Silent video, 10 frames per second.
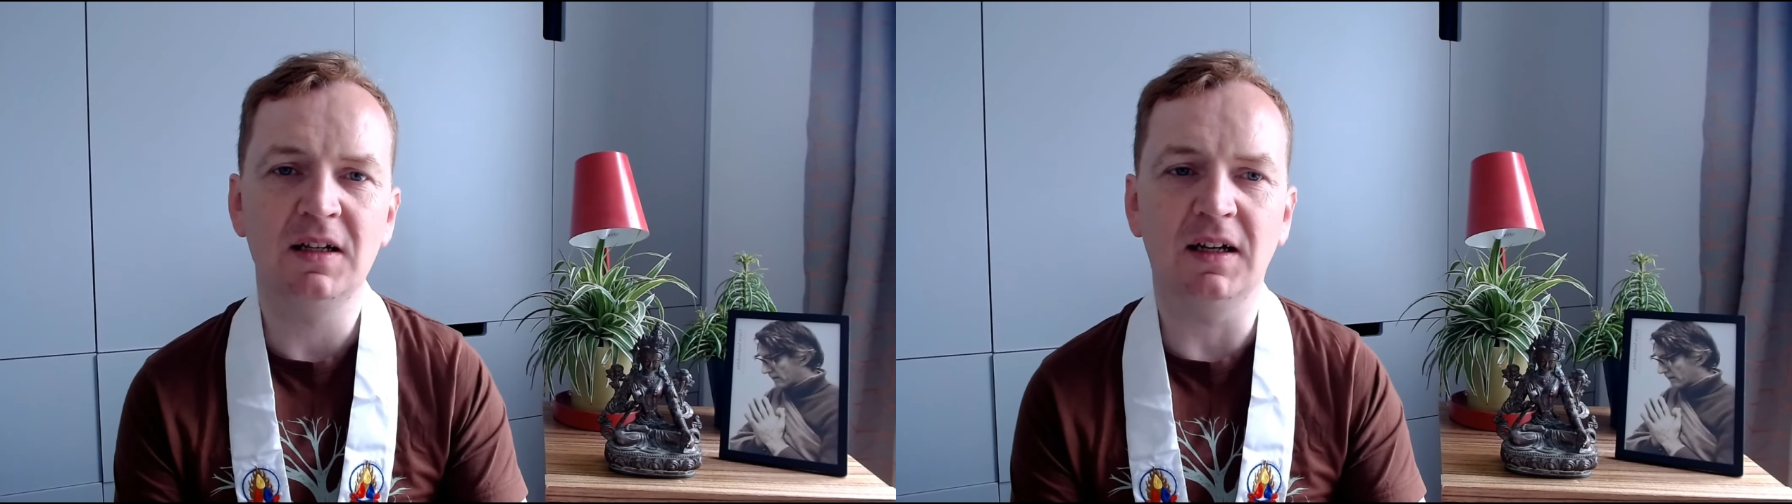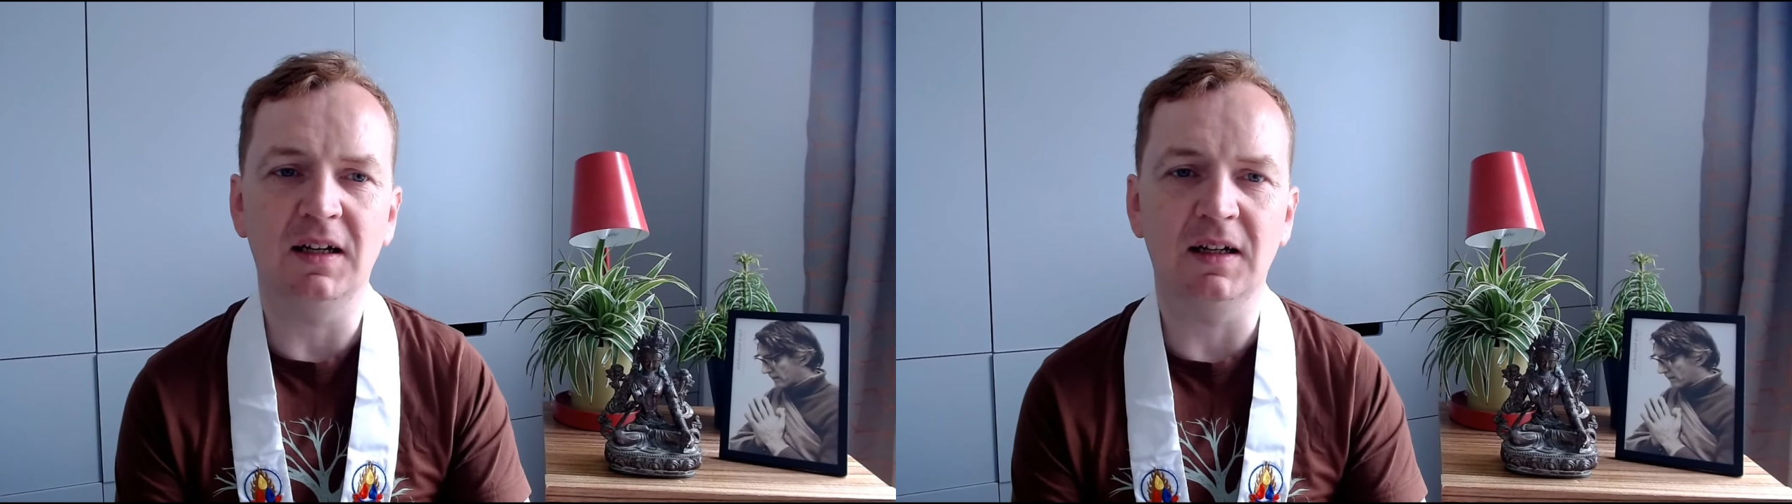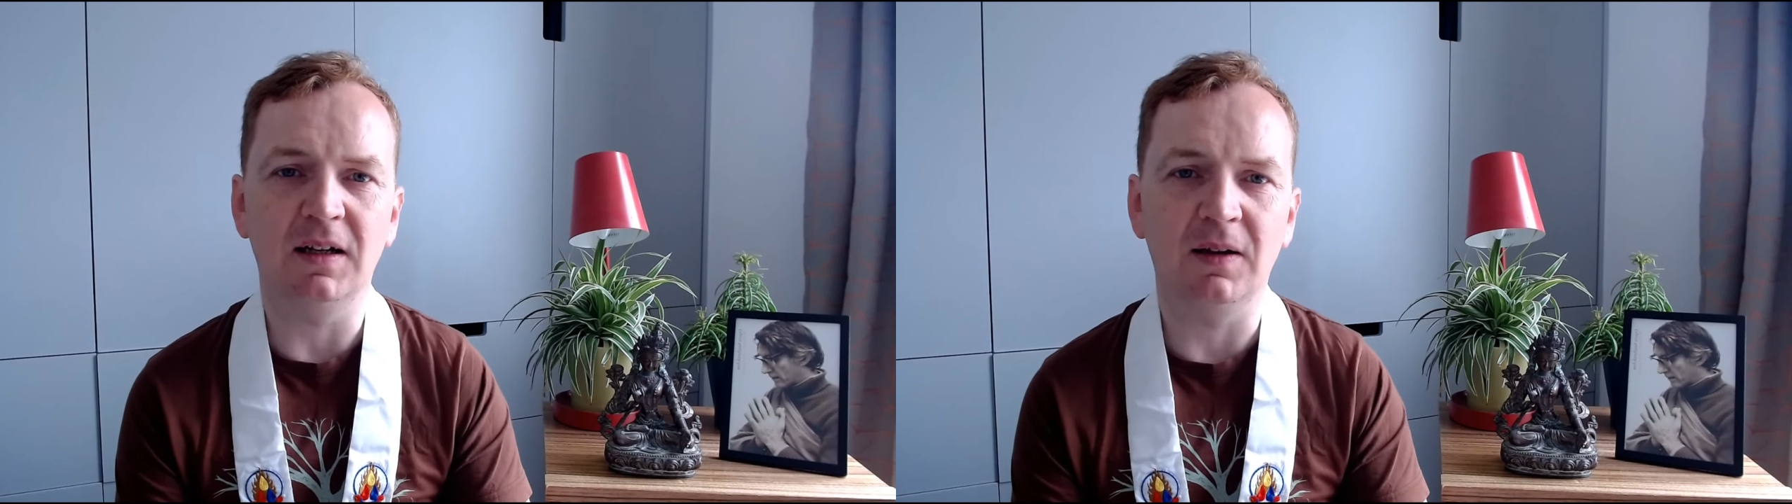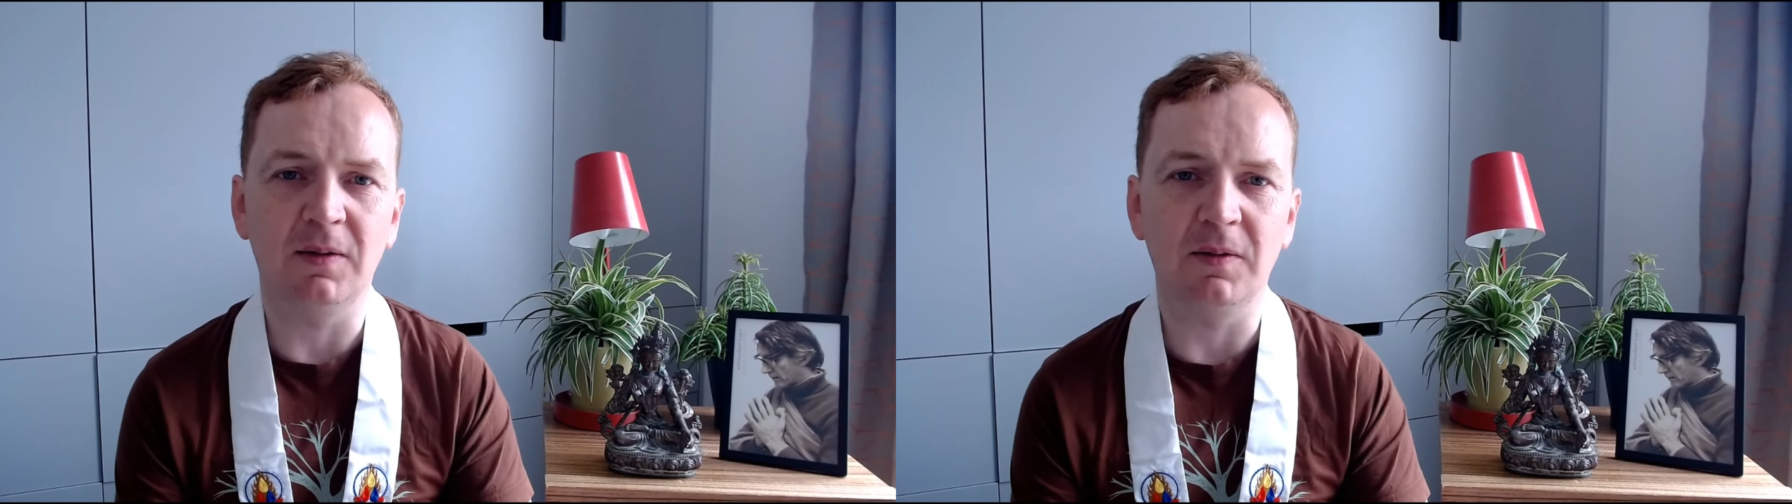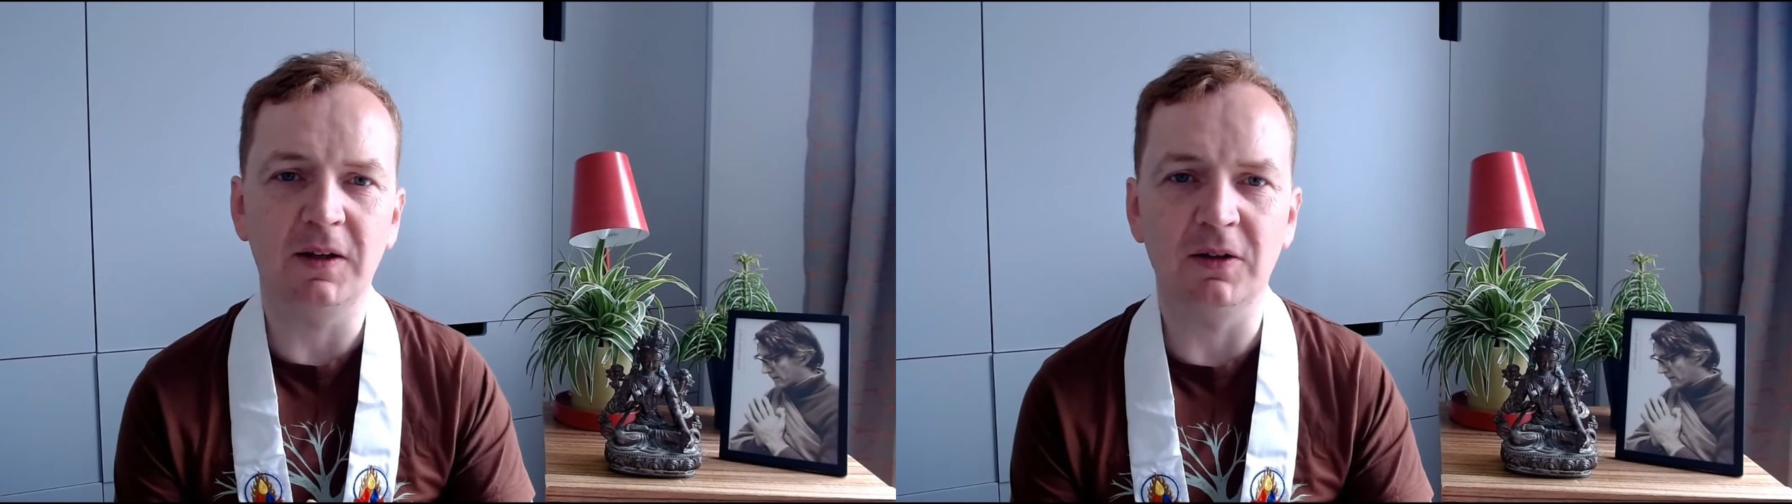
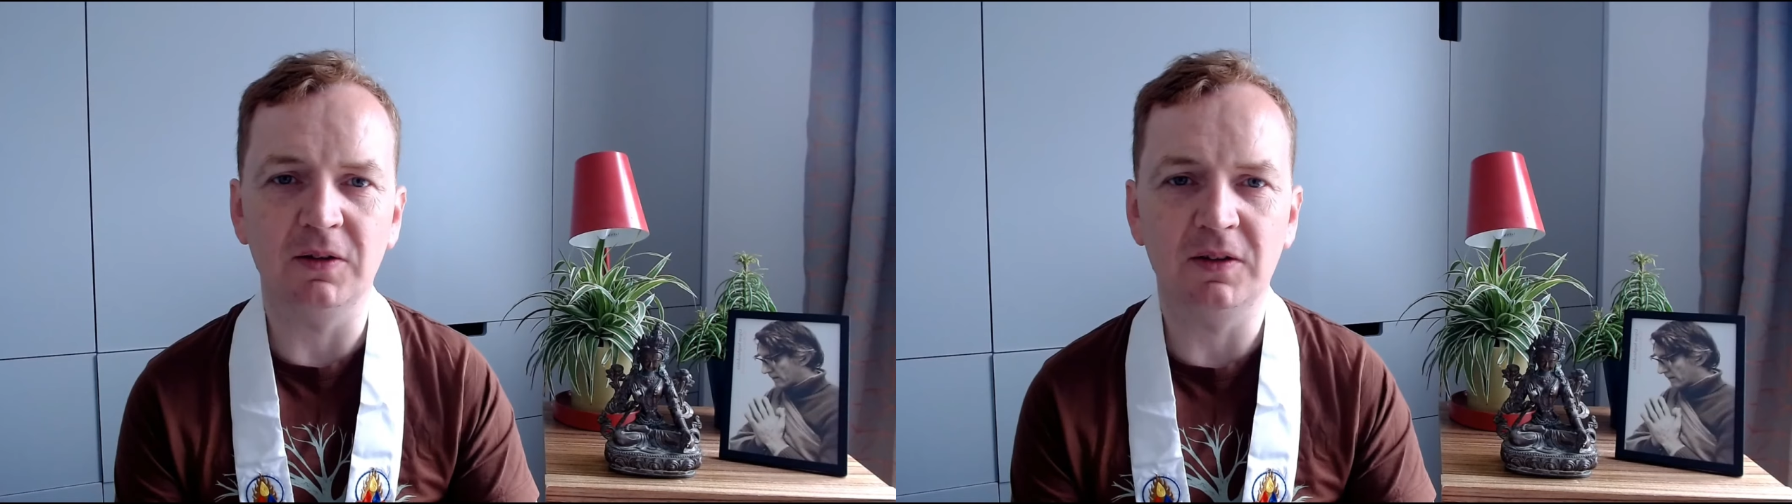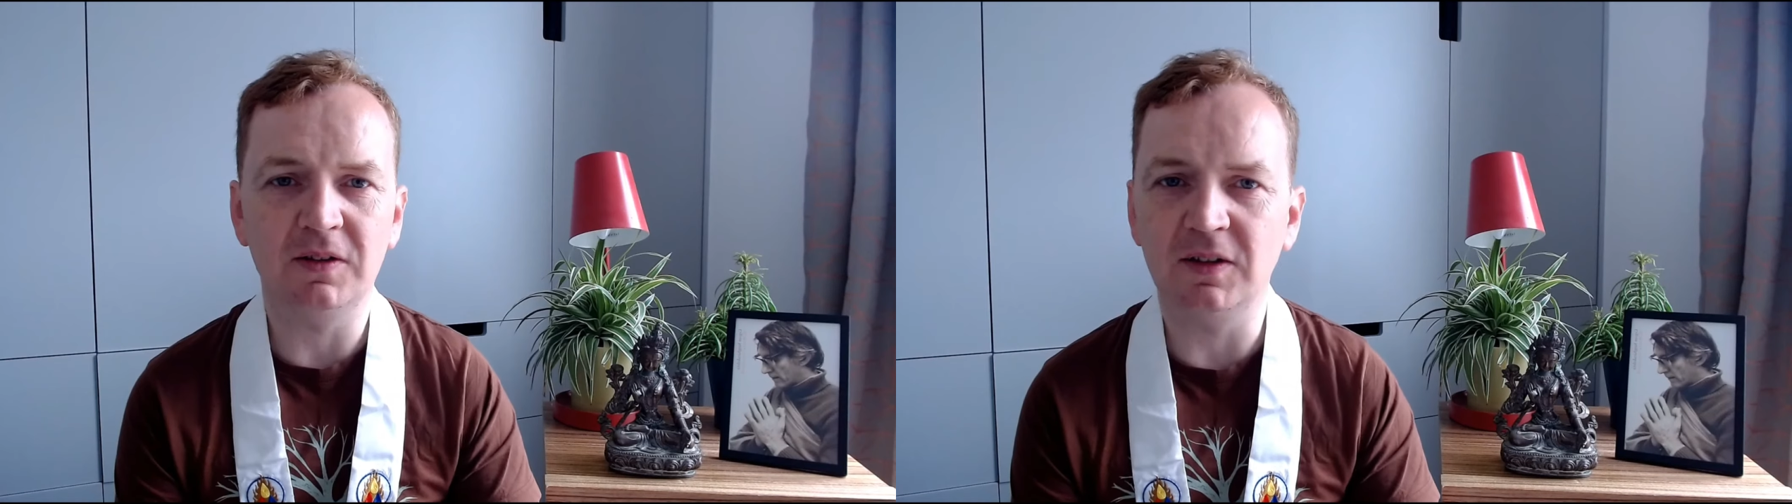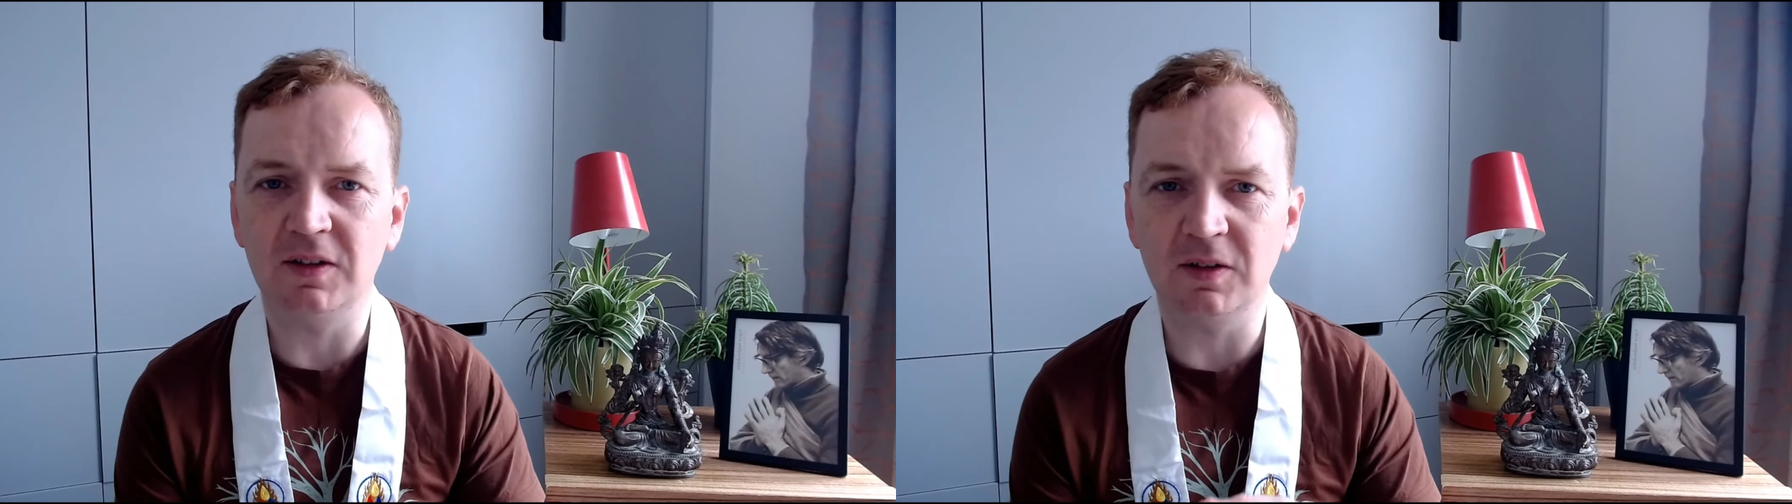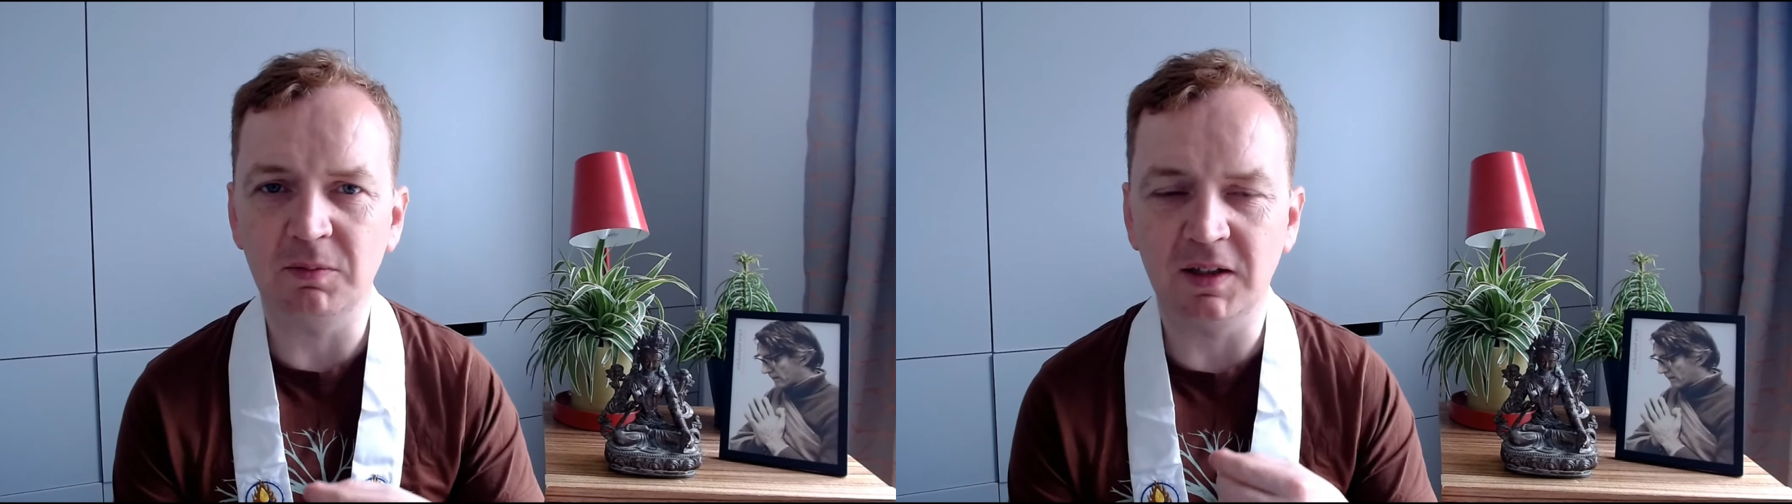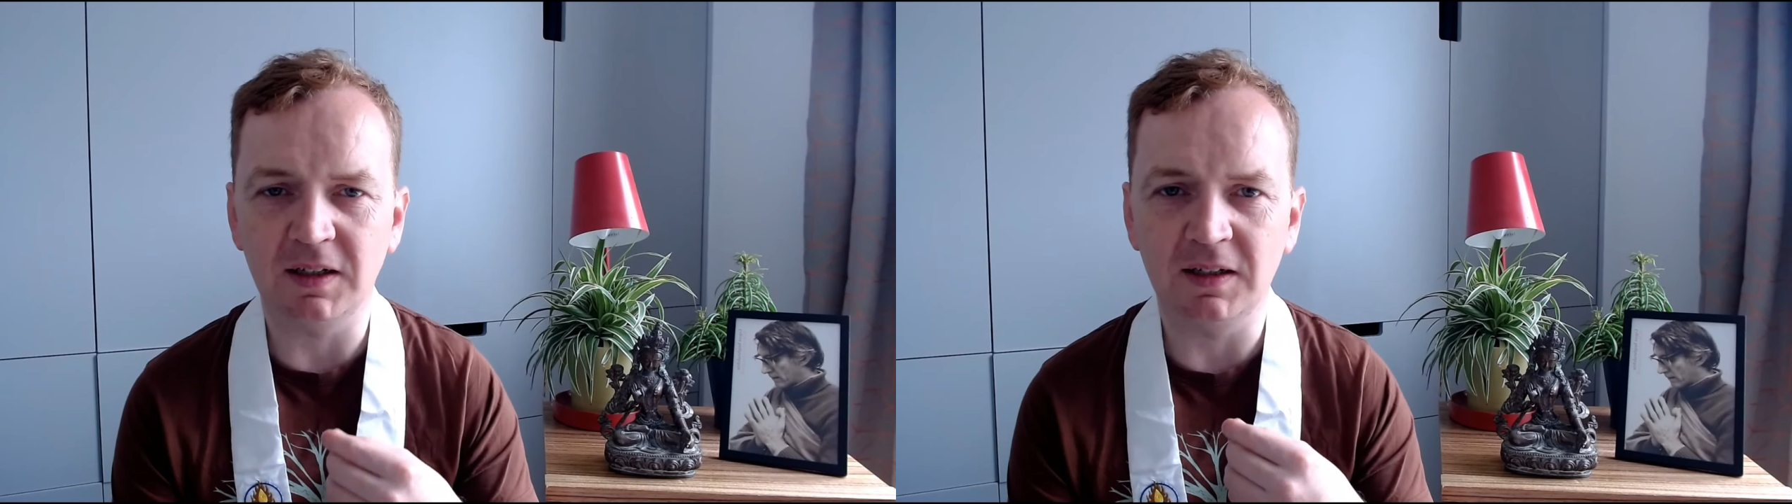There's
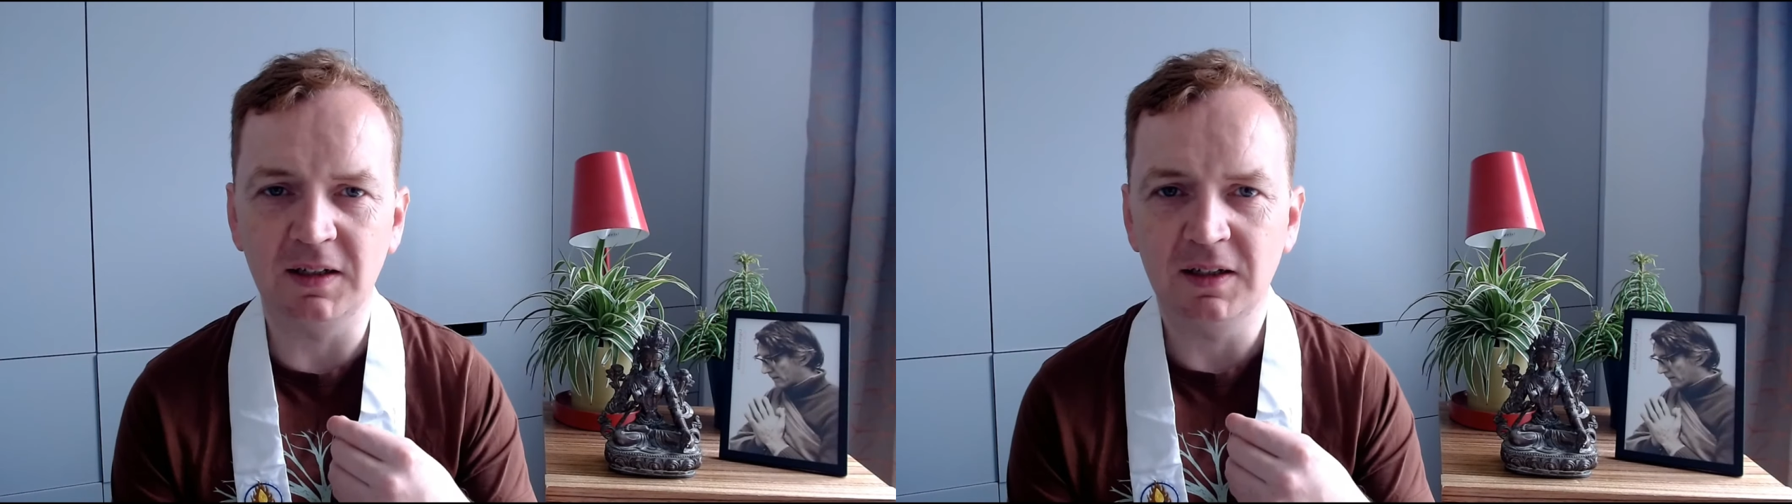something